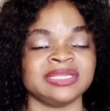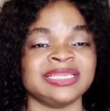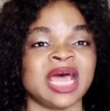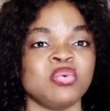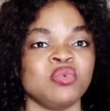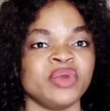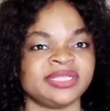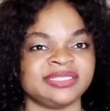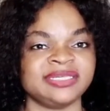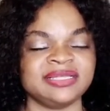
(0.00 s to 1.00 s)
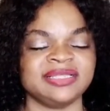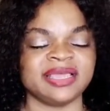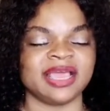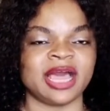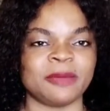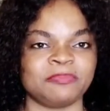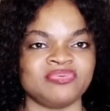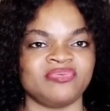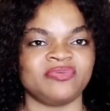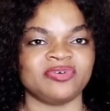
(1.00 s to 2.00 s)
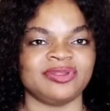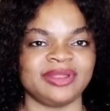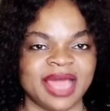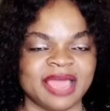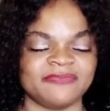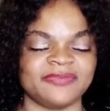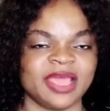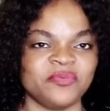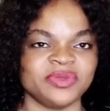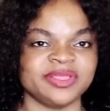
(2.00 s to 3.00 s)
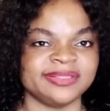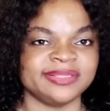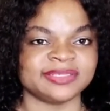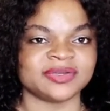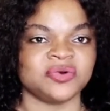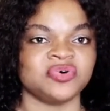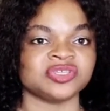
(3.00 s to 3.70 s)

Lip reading: quick tell police because of the threat where this boy they give him,